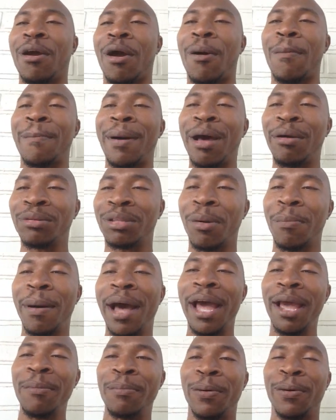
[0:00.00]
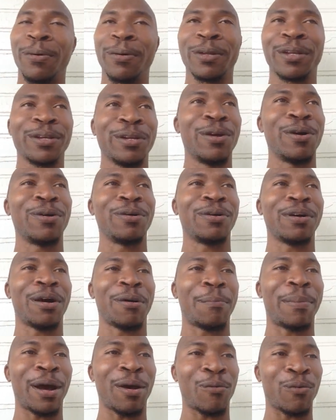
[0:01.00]
about the Bible, you know,
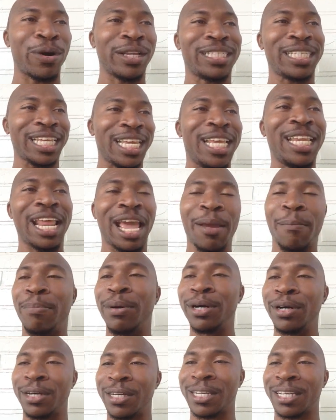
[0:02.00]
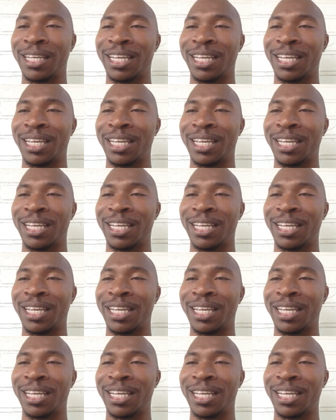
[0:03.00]
about what's in a book.